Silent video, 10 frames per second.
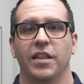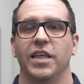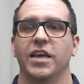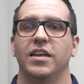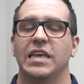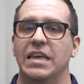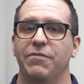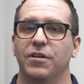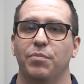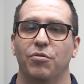They could
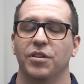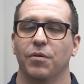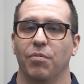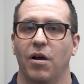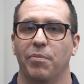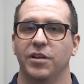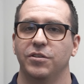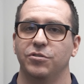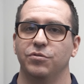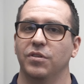even appoint the property
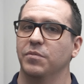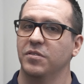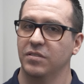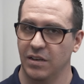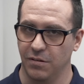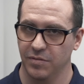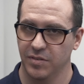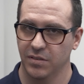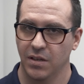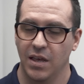to themselves.